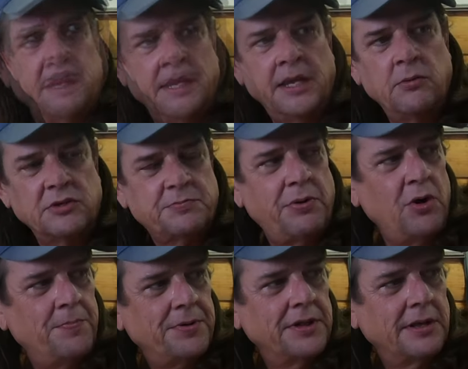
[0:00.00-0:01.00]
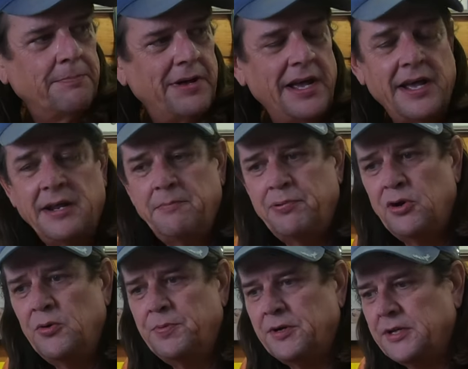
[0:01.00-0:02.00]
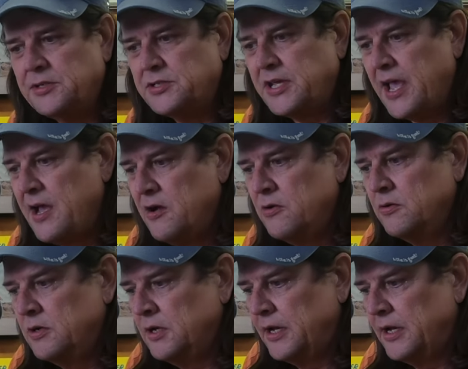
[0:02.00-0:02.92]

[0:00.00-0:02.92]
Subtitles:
he was pooping the bed, pooping his gown,